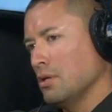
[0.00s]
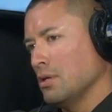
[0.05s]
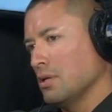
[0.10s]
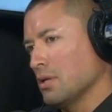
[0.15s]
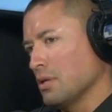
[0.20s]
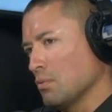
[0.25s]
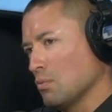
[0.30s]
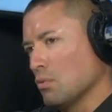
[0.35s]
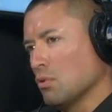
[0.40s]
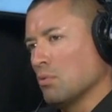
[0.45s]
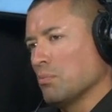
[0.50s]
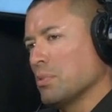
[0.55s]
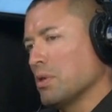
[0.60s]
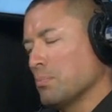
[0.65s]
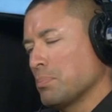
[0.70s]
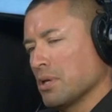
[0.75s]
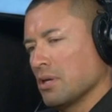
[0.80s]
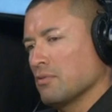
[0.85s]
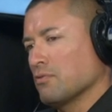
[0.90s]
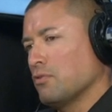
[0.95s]
it won't be
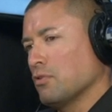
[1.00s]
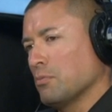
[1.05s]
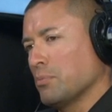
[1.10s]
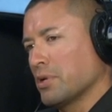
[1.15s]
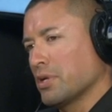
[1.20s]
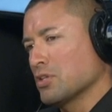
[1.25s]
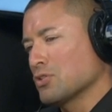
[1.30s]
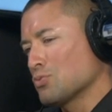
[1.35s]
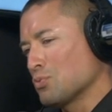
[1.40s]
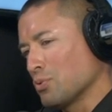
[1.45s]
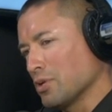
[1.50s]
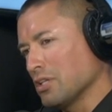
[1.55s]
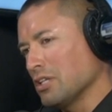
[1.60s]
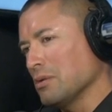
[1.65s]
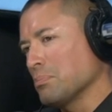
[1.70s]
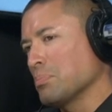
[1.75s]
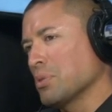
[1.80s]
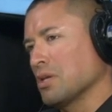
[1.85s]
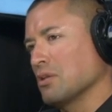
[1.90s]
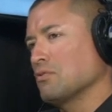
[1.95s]
painful, but it's
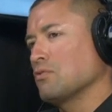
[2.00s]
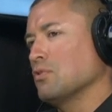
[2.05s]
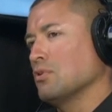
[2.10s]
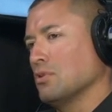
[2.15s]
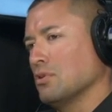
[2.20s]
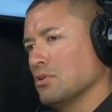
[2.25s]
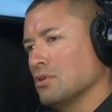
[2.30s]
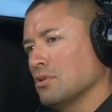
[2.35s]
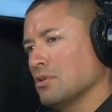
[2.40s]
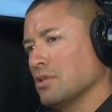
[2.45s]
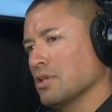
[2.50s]
really painful.